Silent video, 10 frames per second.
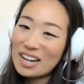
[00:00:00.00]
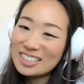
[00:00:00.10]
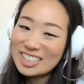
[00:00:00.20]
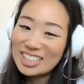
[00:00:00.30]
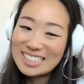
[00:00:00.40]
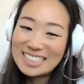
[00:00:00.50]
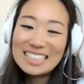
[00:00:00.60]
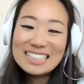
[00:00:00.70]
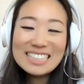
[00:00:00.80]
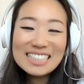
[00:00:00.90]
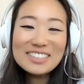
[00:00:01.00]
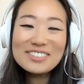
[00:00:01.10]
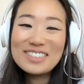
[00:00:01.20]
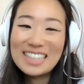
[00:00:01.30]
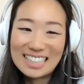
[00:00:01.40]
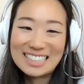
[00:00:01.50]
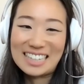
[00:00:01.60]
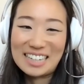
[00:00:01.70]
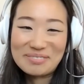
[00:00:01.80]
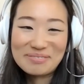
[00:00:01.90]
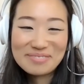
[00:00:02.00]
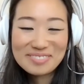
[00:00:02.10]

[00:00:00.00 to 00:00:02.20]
Rockstars. See you next time.